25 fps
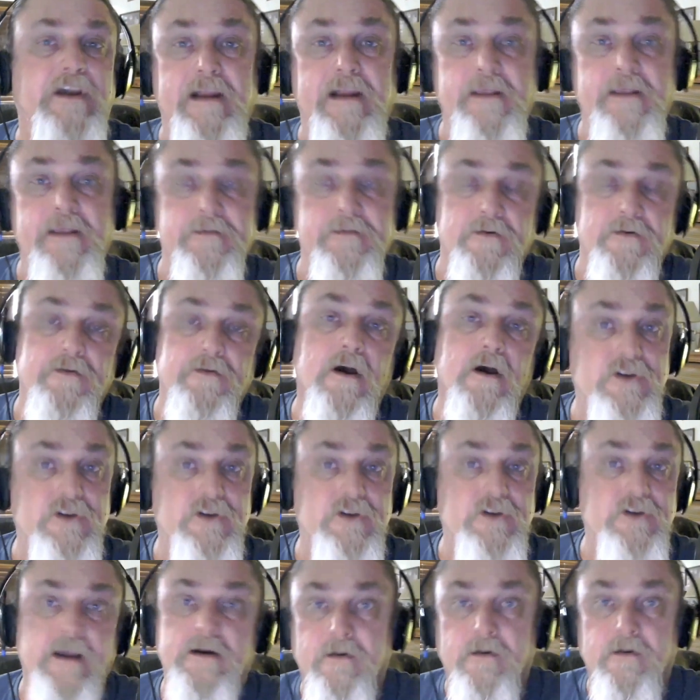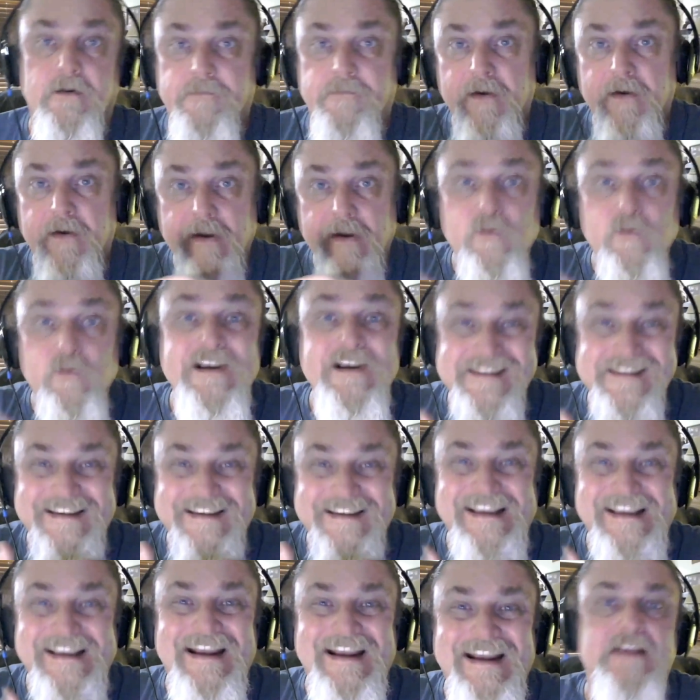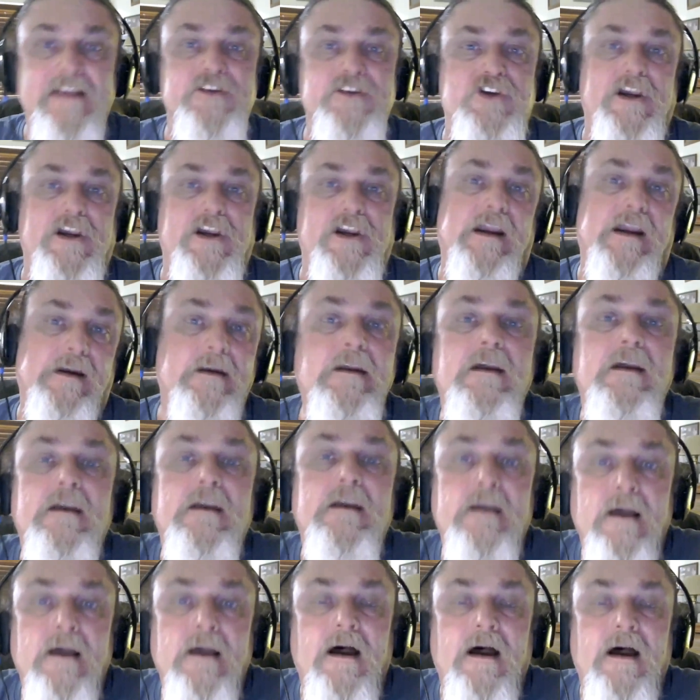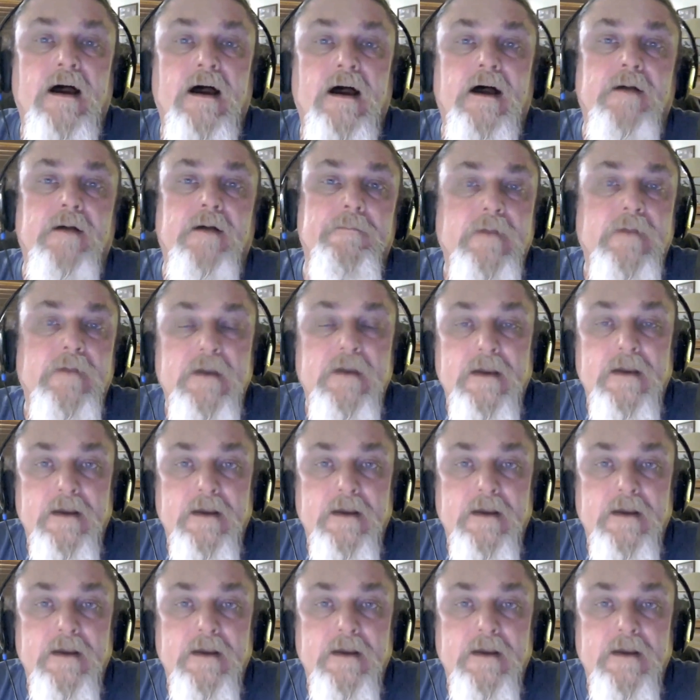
no chin or a very receding chin um,